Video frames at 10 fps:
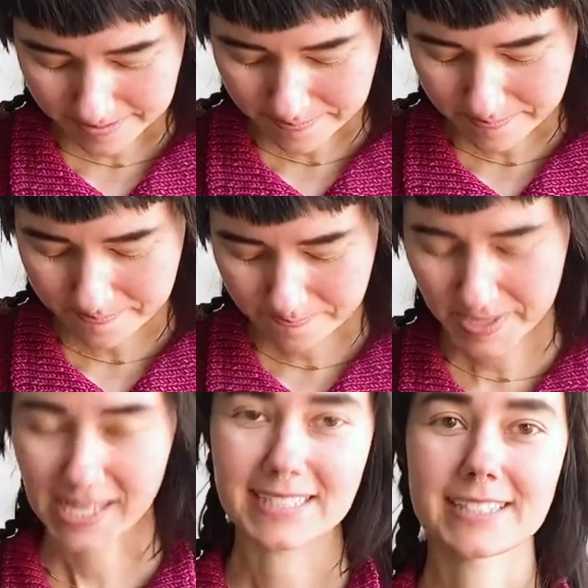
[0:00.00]
Because
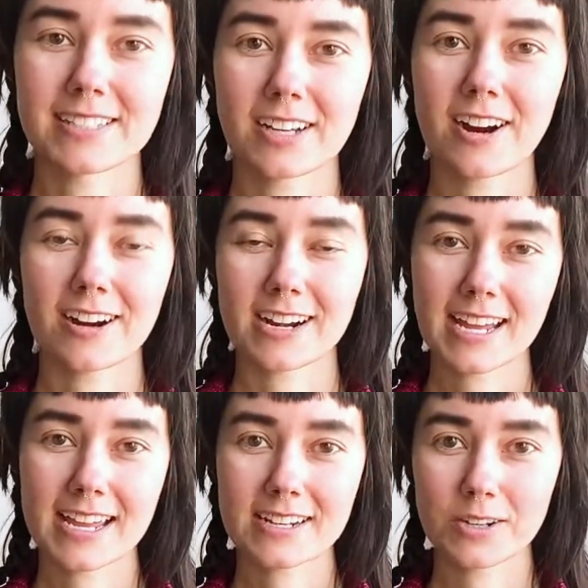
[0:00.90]
it's a cardigan,
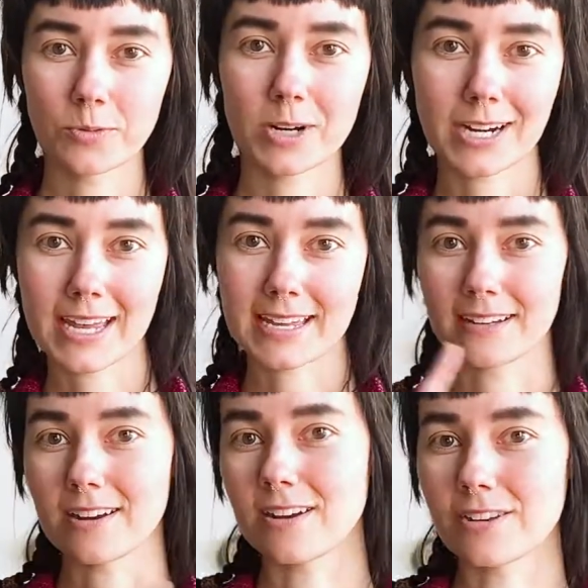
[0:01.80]
you're working all
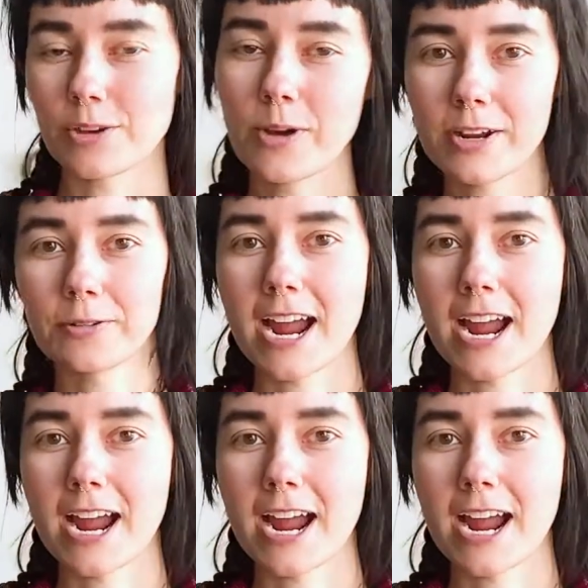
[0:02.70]
the way around,